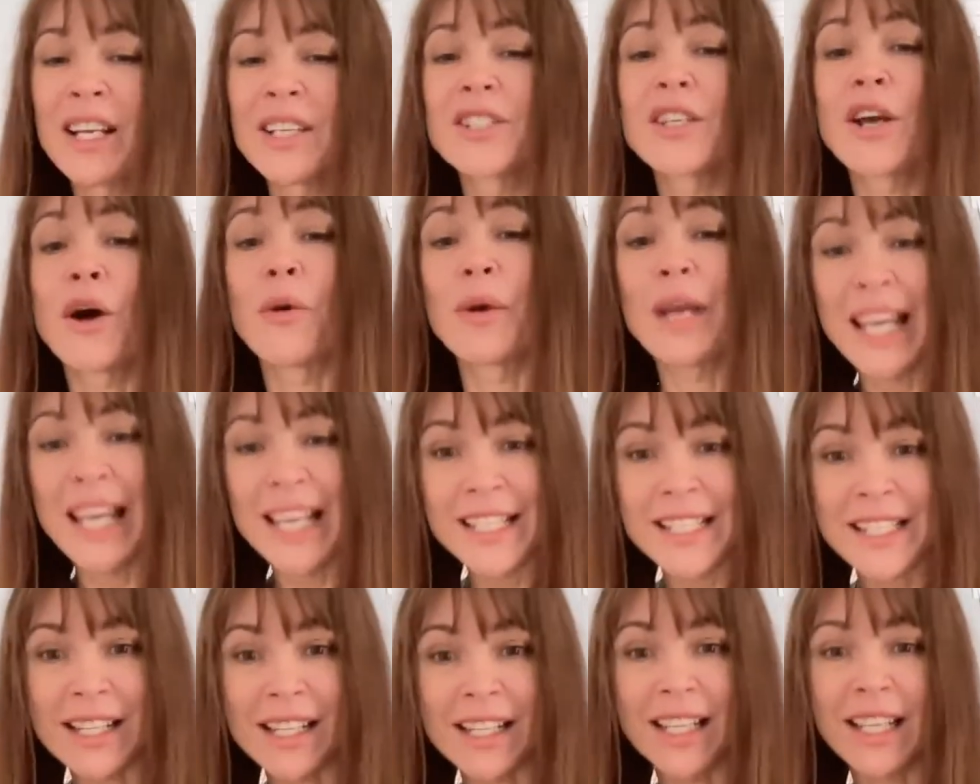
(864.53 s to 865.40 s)
So
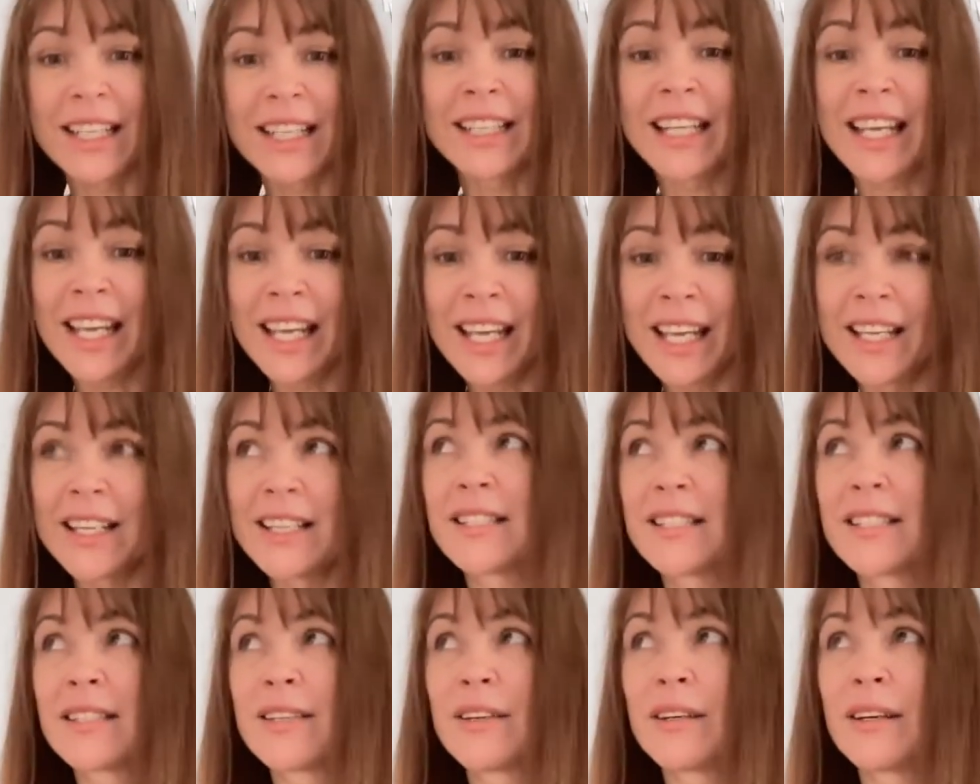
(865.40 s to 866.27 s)
leaked
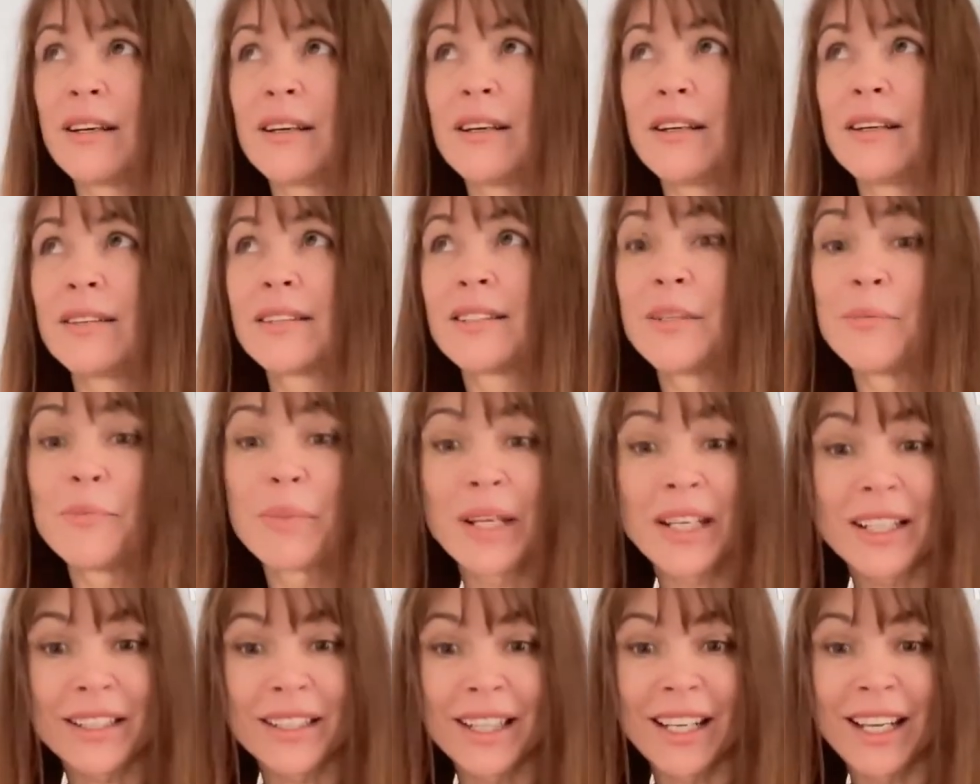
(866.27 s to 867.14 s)
is uh,
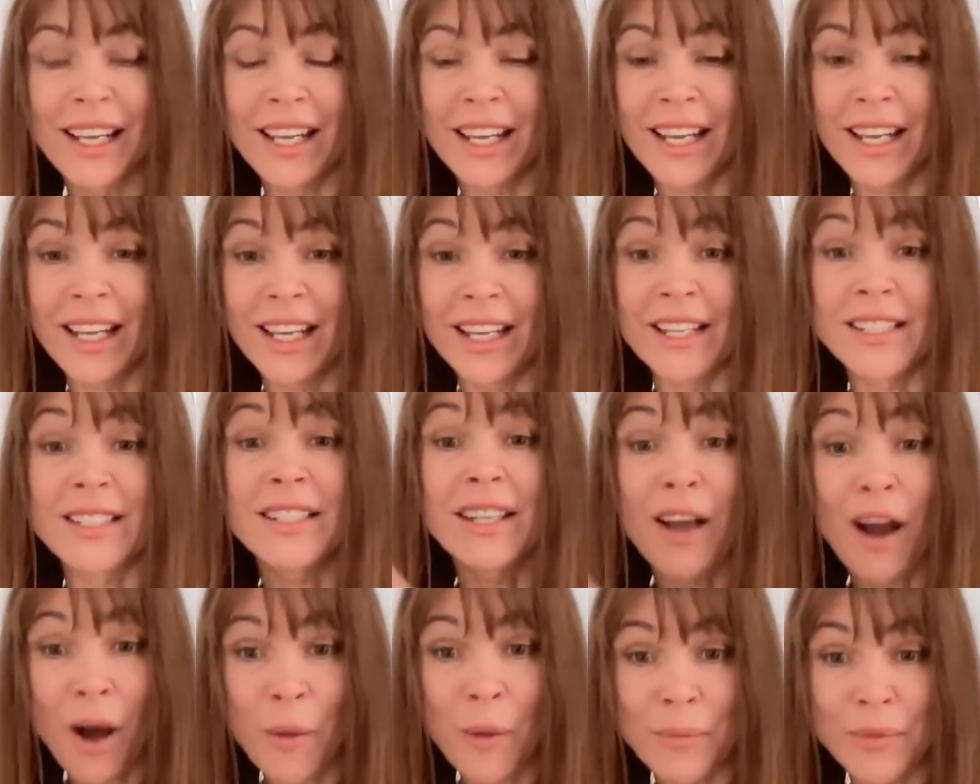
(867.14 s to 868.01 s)
typically is
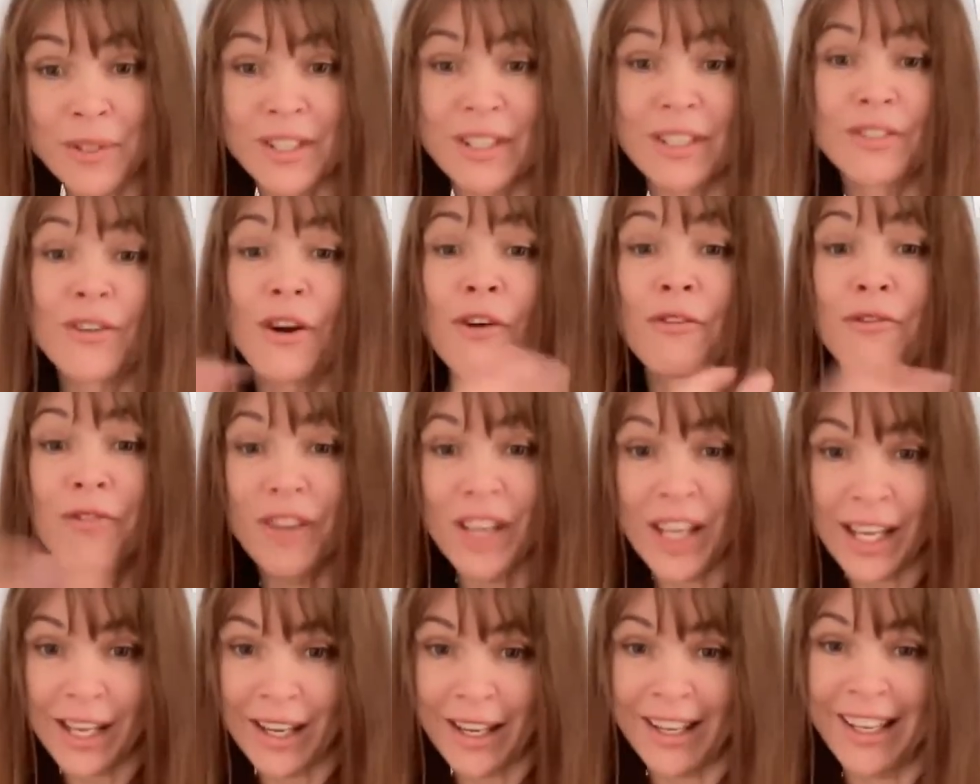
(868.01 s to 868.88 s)
the opposite of
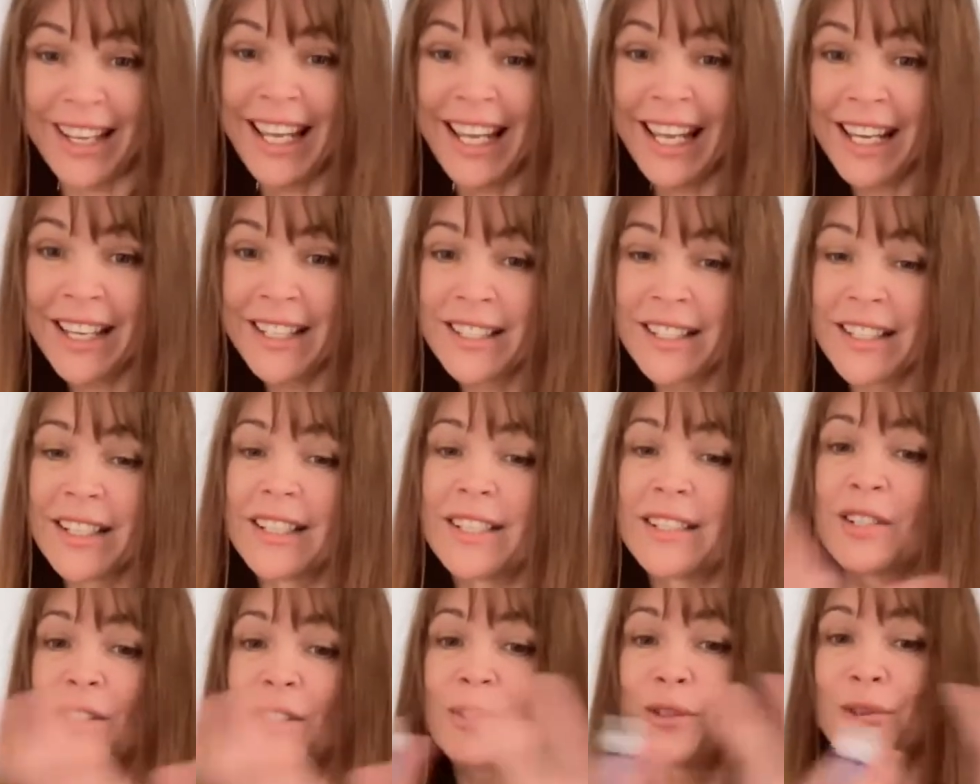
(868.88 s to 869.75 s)
ir. Is
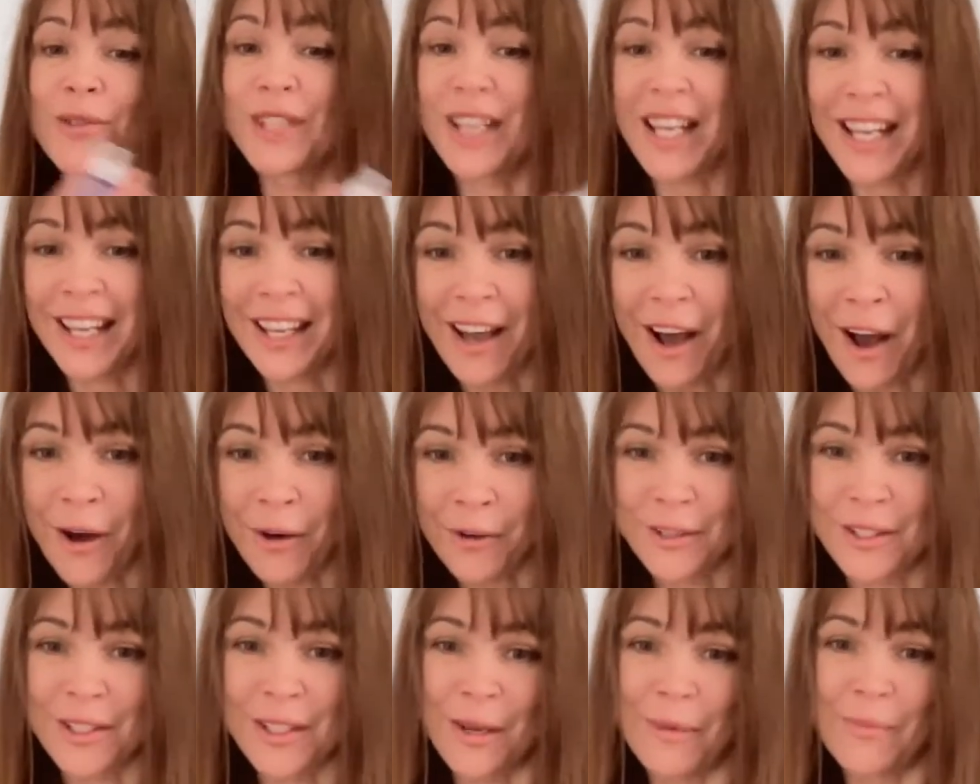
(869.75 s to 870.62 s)
is to take
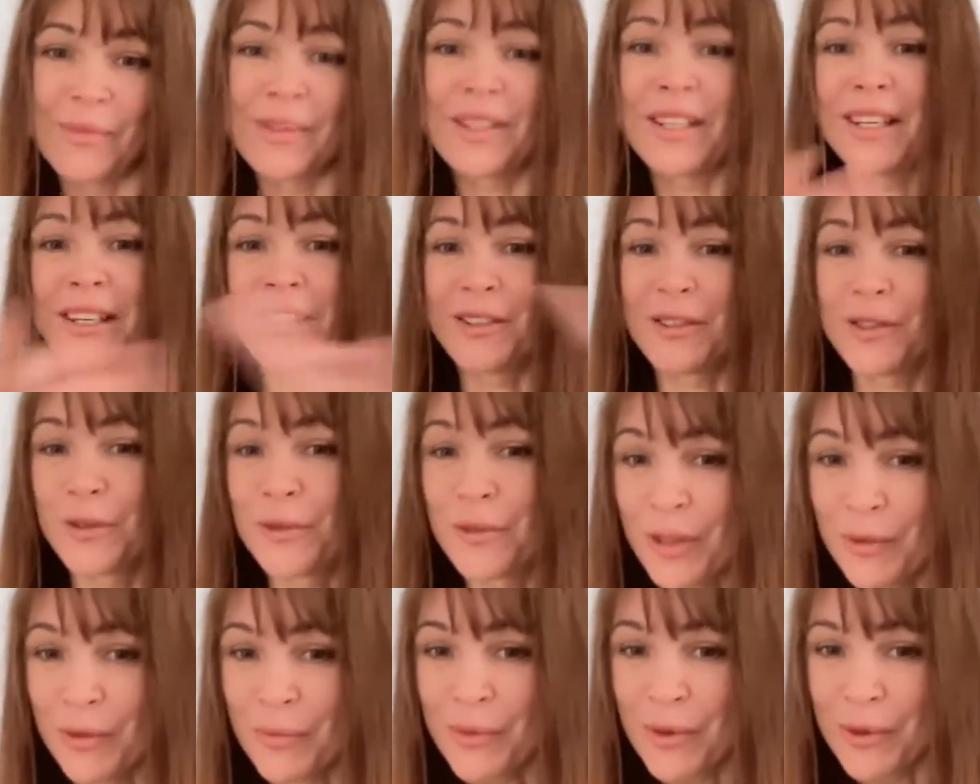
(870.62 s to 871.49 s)
out something, to
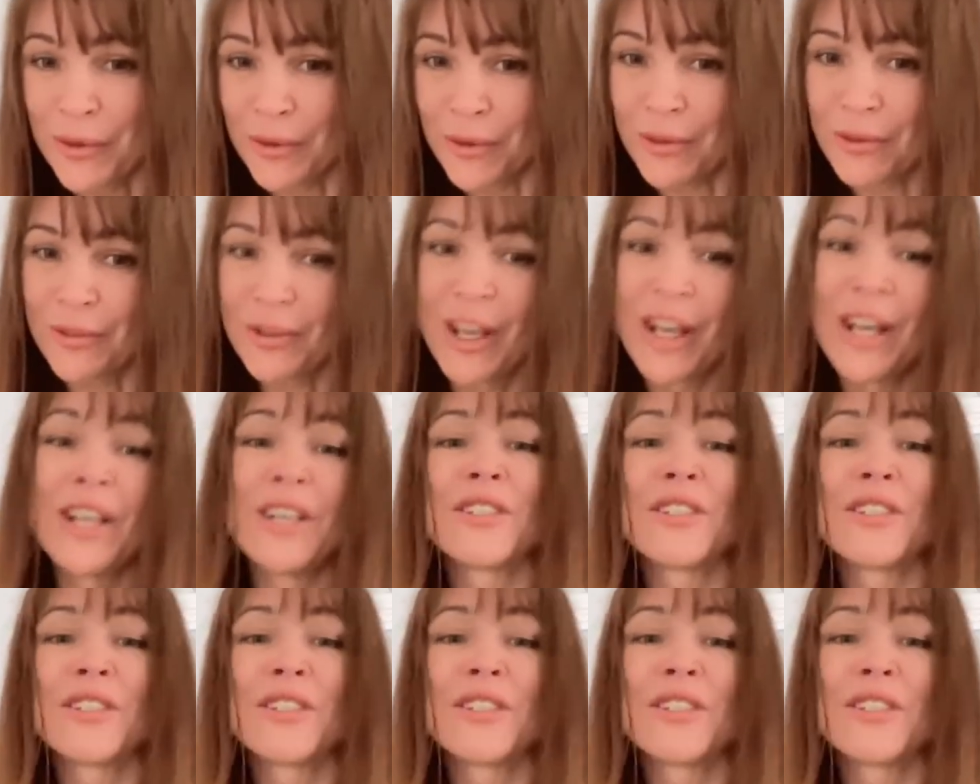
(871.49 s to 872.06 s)
remove.